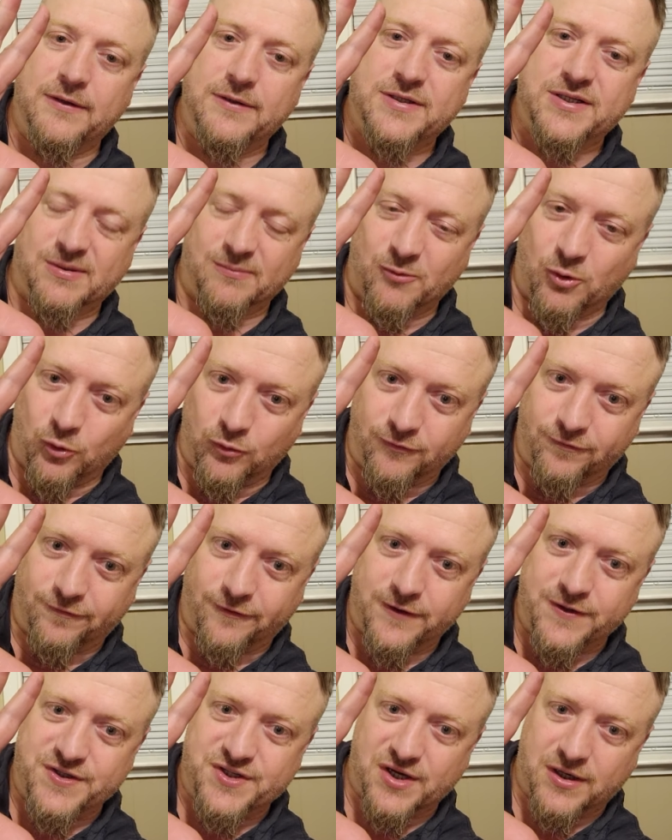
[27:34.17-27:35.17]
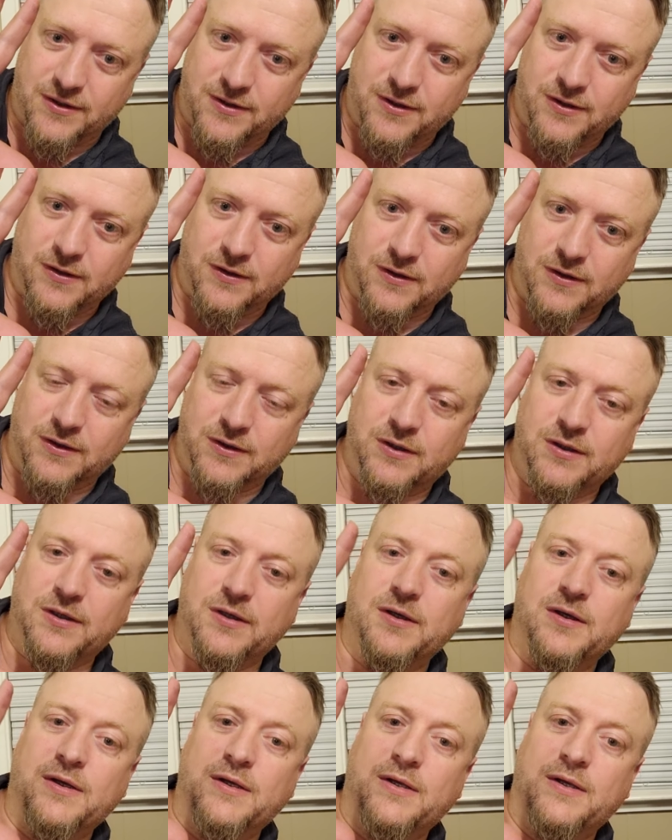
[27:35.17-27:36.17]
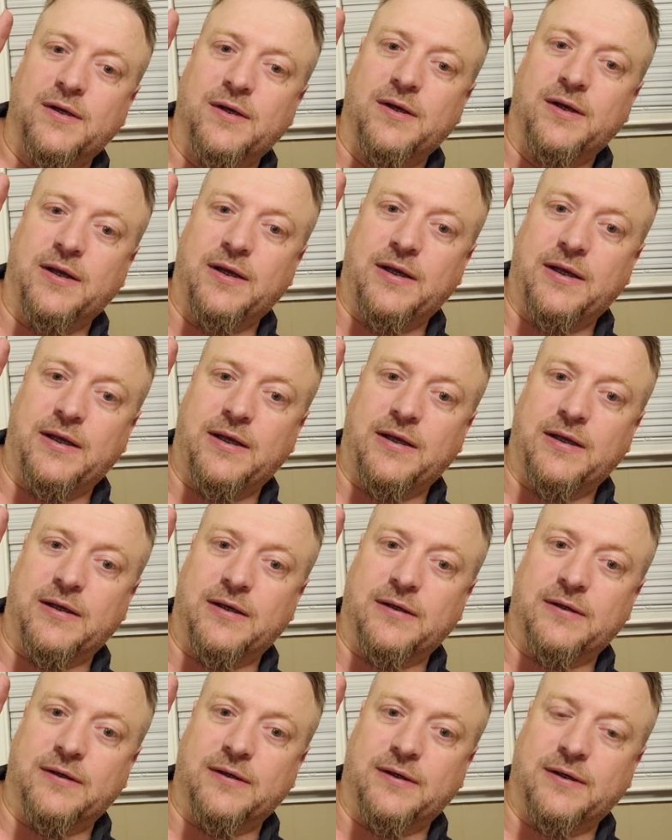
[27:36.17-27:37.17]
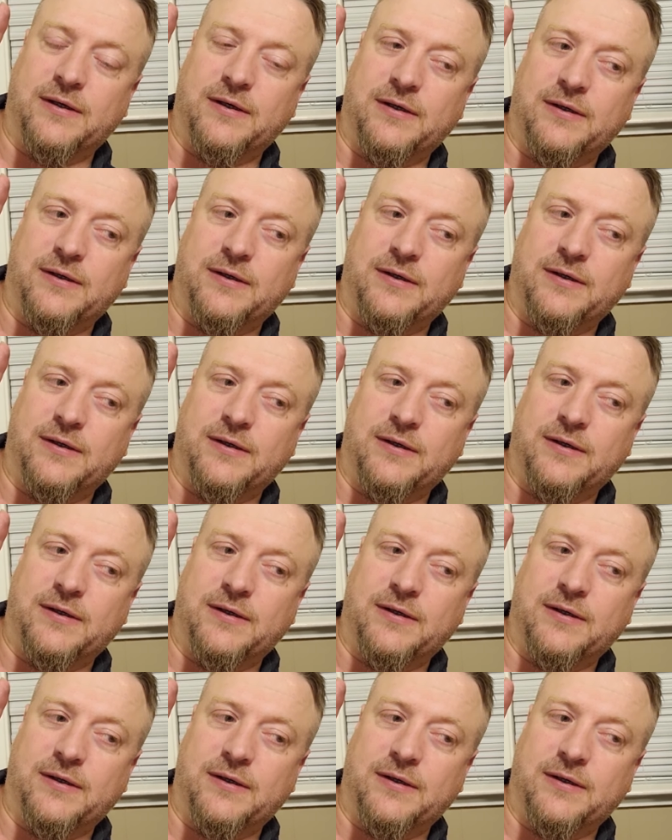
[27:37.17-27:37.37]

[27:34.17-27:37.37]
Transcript: some old friends on here, and